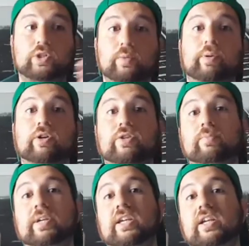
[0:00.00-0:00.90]
supposed to
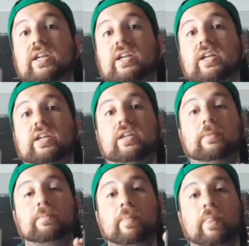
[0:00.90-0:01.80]
be in
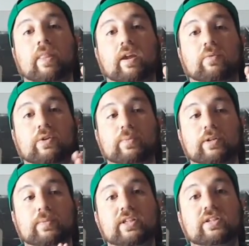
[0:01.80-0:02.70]

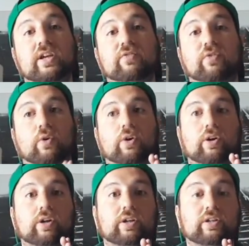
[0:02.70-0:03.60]
sale
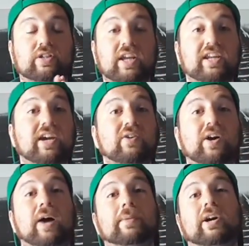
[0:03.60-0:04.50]
for San Diego
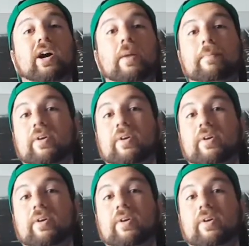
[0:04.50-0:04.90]
Comic-Con,